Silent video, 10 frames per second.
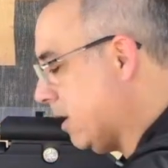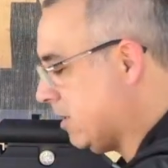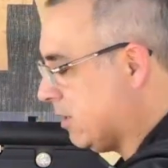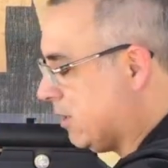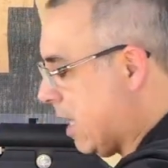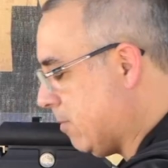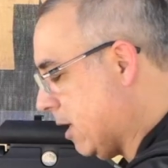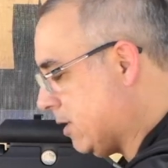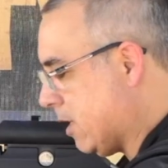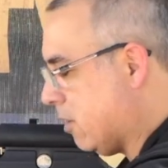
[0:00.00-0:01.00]
Let's just aim
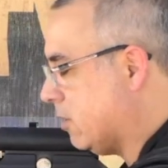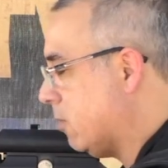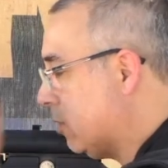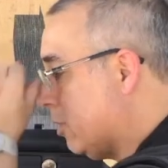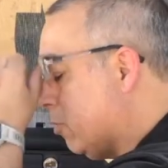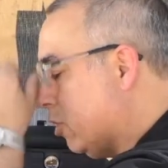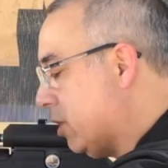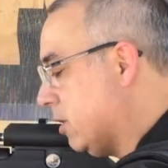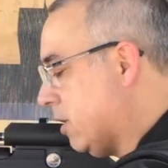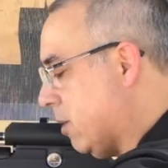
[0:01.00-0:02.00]
dead center, see where she
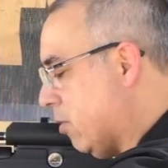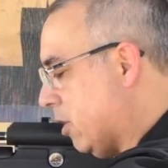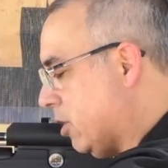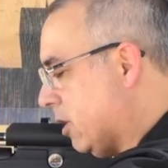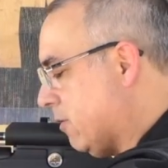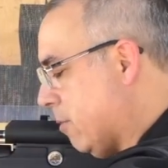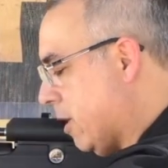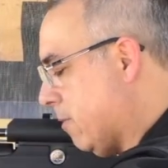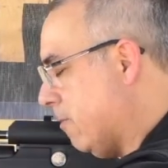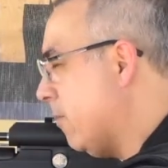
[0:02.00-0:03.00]
pushes, and then we'll adjust from there.